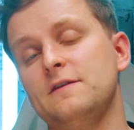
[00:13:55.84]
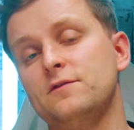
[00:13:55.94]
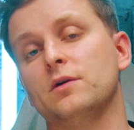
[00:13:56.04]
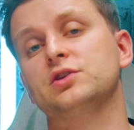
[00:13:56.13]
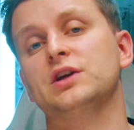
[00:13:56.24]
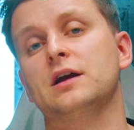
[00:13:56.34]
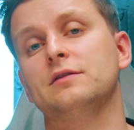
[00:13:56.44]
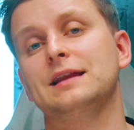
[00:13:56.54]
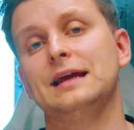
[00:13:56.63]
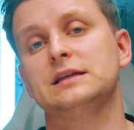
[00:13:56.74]
If you want to check
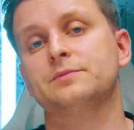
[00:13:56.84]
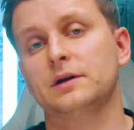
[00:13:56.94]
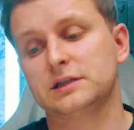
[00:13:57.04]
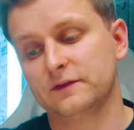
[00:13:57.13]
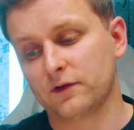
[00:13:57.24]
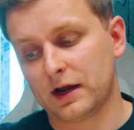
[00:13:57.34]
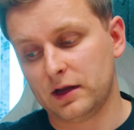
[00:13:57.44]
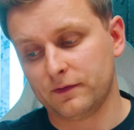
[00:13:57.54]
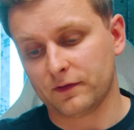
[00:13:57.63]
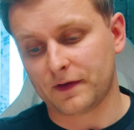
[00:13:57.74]
out the latest pricing for
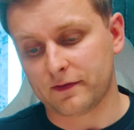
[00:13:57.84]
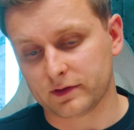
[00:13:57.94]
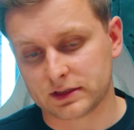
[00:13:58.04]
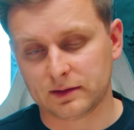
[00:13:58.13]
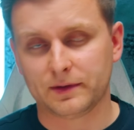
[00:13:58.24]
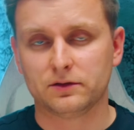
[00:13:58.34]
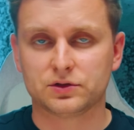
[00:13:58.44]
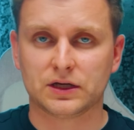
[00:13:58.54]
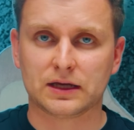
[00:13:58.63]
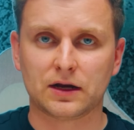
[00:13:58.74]
any of your favorite C P Us,
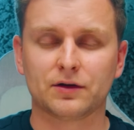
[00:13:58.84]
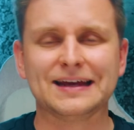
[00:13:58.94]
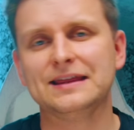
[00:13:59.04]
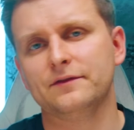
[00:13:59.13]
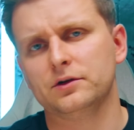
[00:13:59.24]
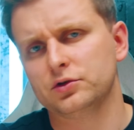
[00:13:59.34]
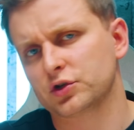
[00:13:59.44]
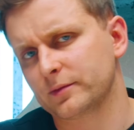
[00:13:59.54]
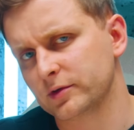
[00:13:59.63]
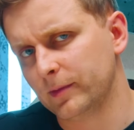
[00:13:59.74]
check it out in the video
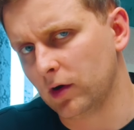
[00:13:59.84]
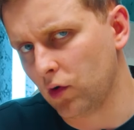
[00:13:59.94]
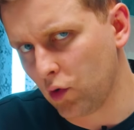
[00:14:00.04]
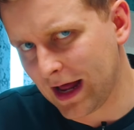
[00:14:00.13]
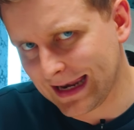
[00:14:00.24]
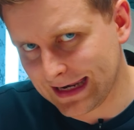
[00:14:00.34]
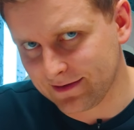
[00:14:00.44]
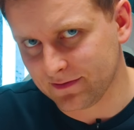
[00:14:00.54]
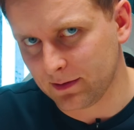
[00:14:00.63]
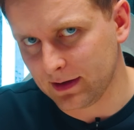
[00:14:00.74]
description below. I'll
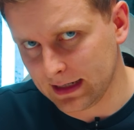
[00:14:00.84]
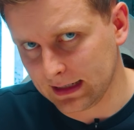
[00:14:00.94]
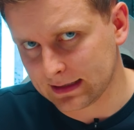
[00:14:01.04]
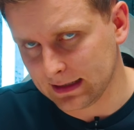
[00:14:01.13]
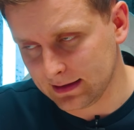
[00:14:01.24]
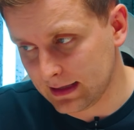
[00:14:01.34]
leave them linked in